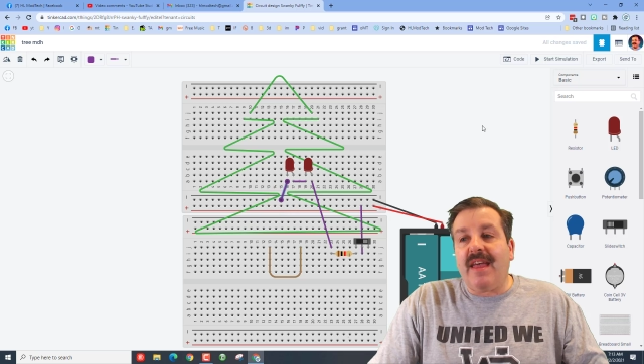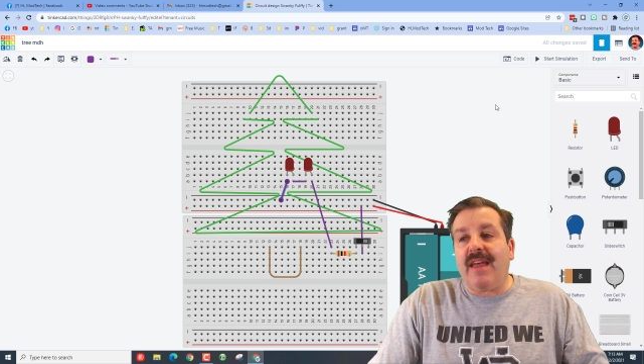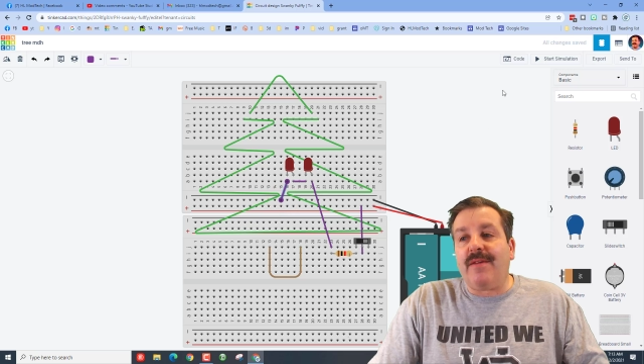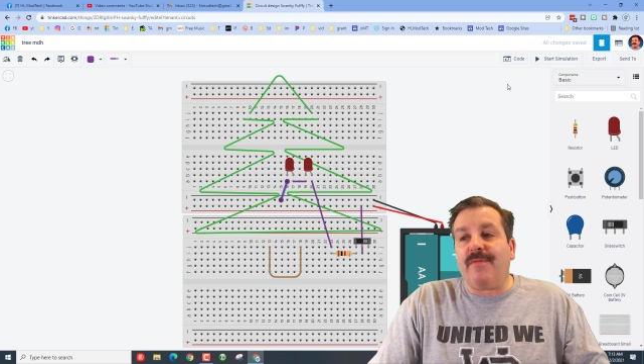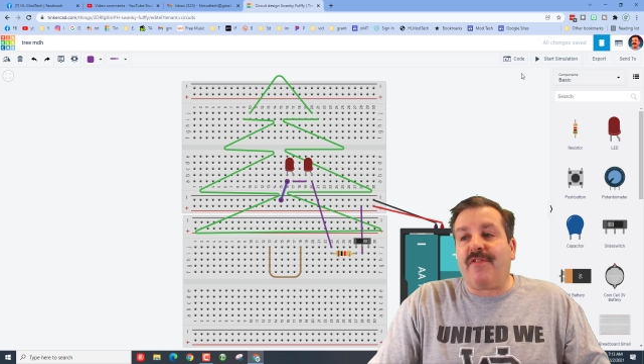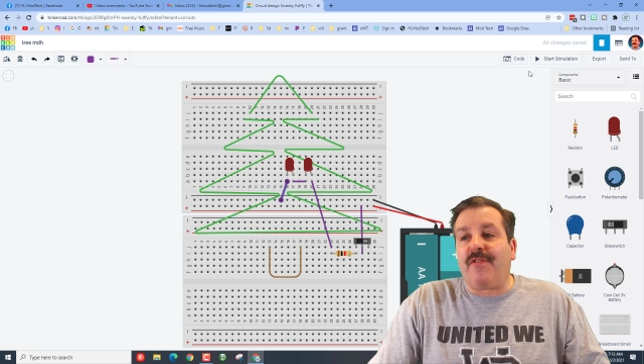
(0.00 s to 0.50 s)

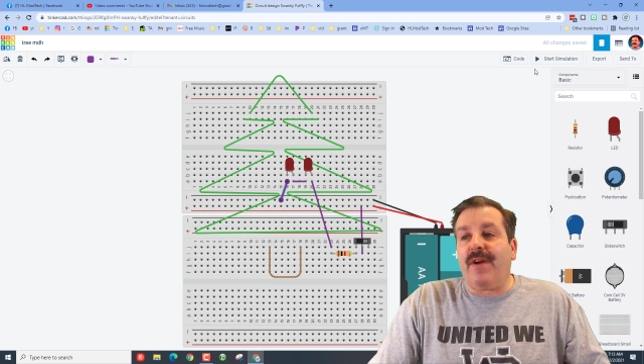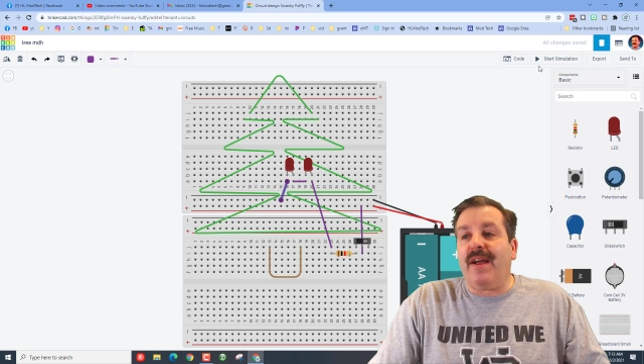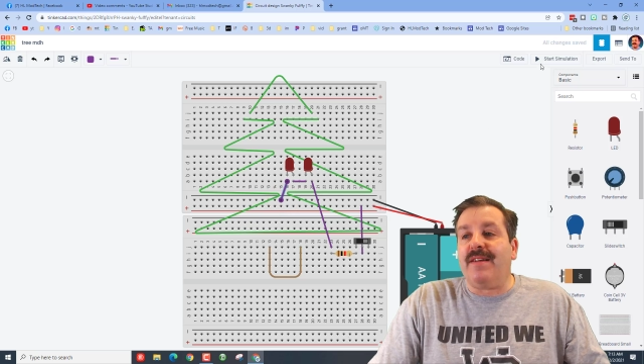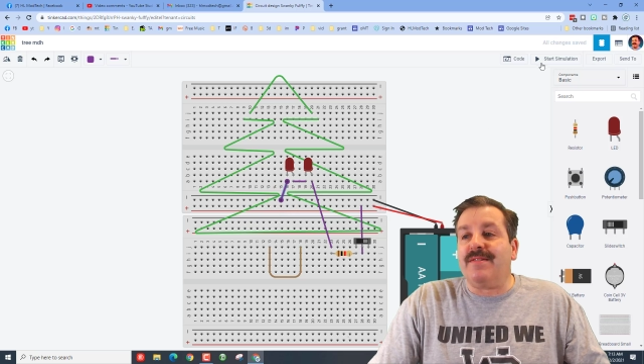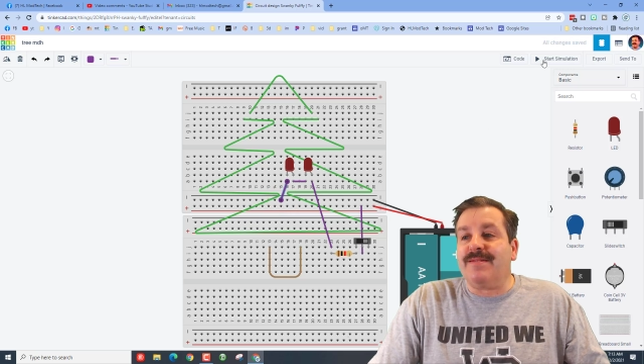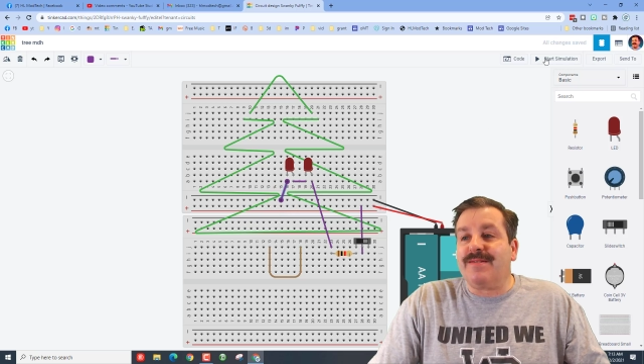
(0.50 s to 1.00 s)
And
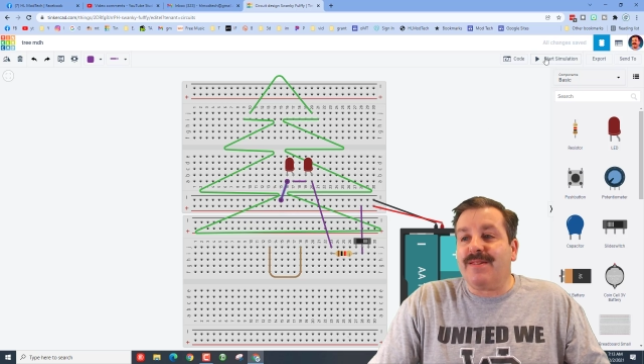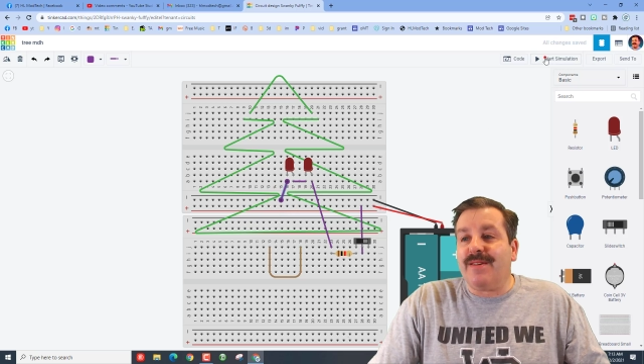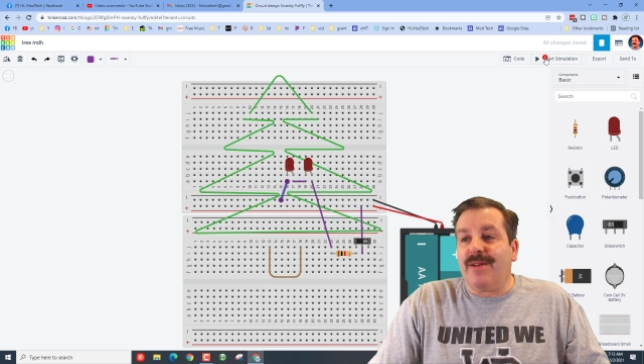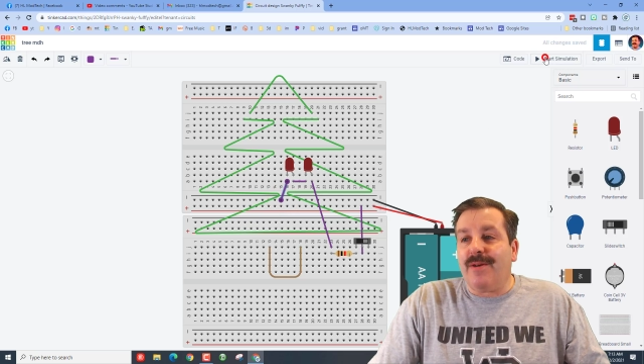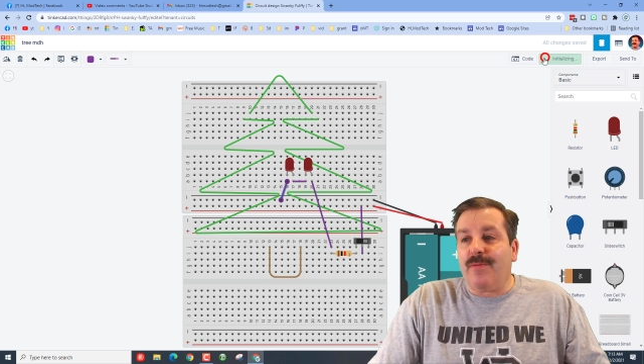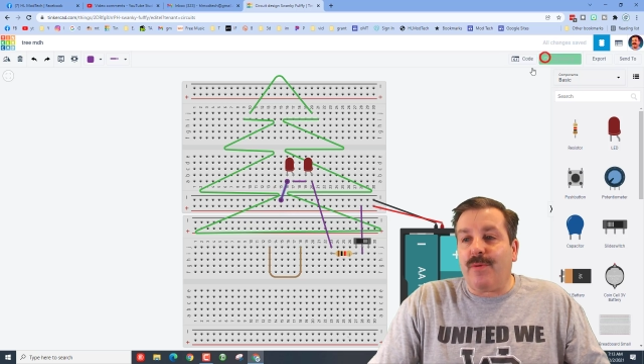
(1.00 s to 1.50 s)
friends,
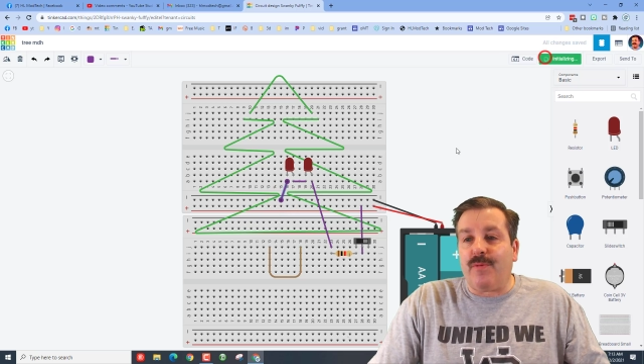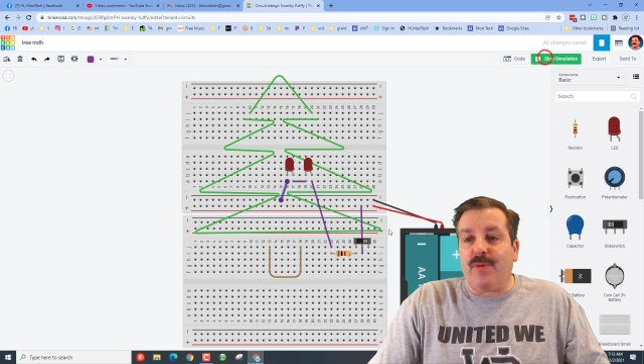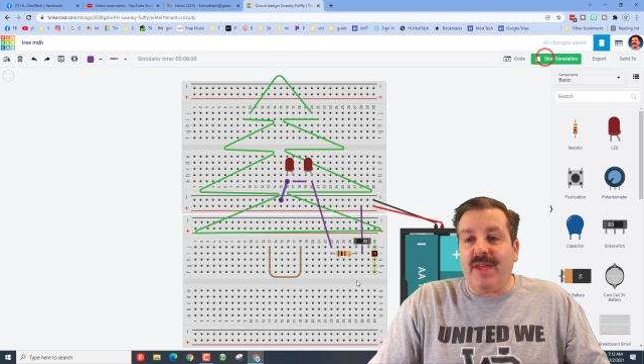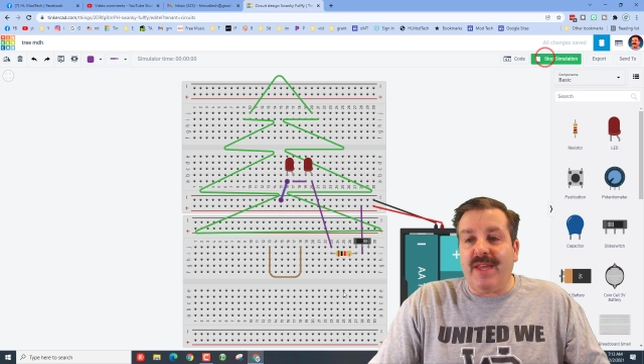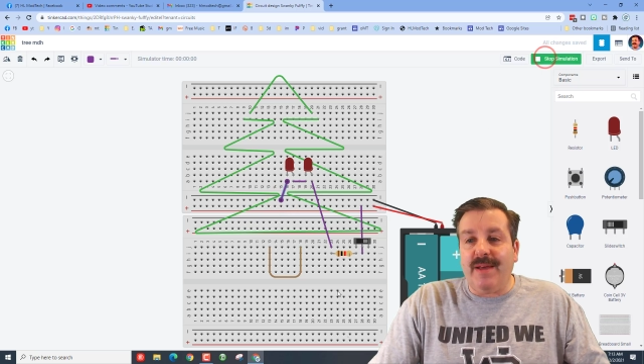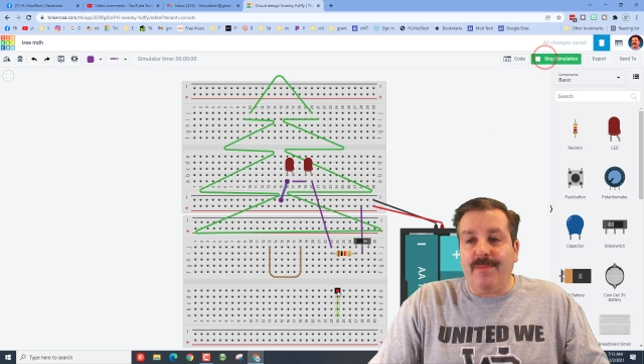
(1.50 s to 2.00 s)
when
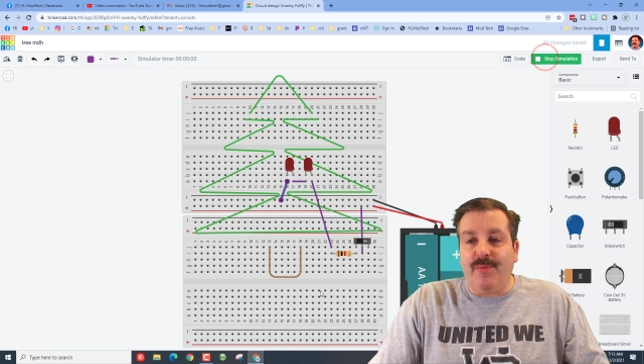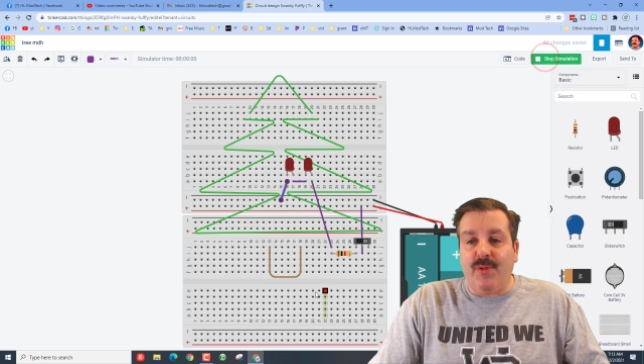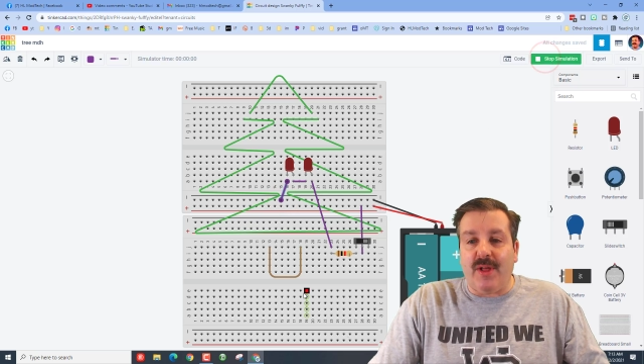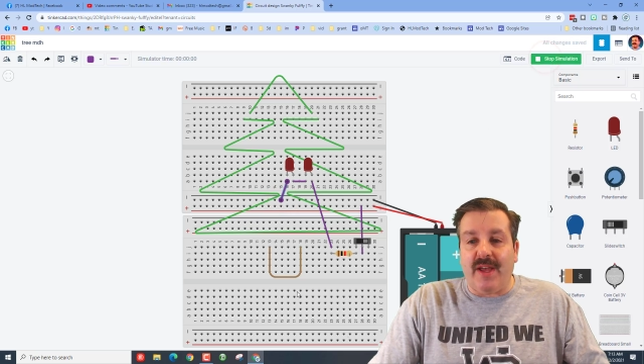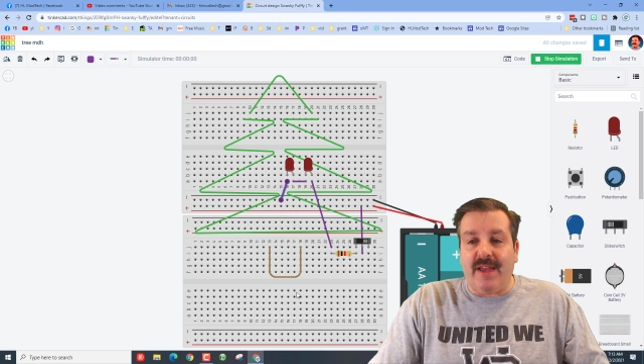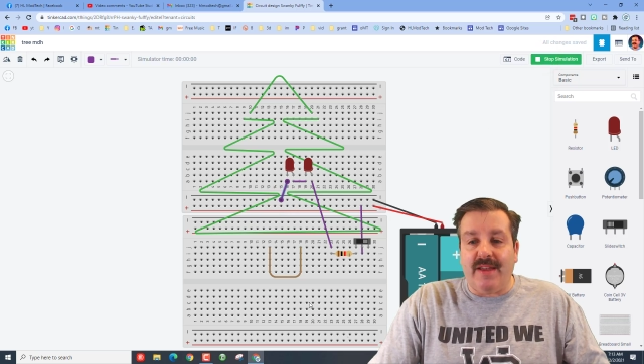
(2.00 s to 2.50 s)
we hit
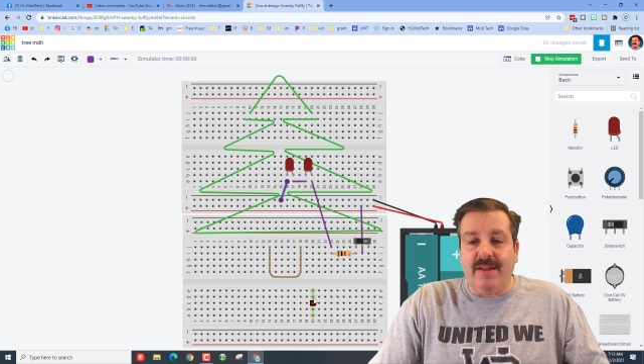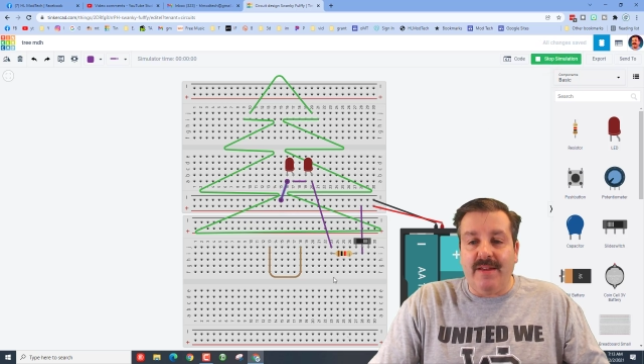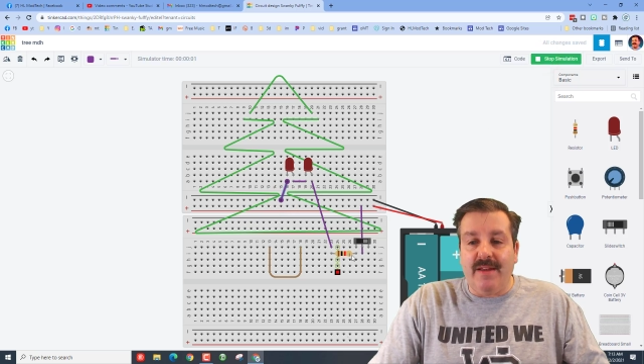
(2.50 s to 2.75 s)
play,